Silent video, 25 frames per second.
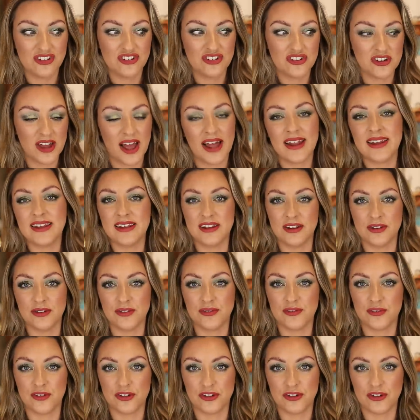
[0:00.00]

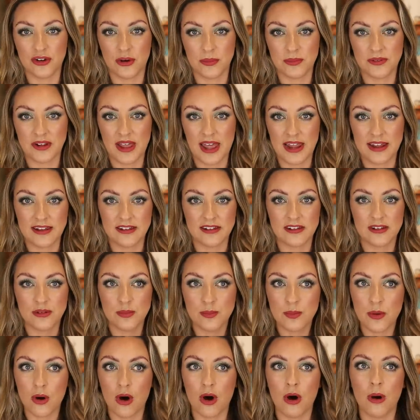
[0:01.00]
challenge for a top 10
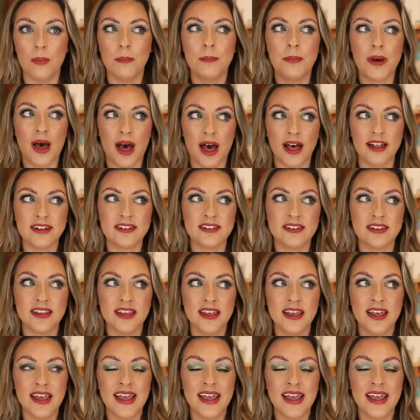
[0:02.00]
spot, but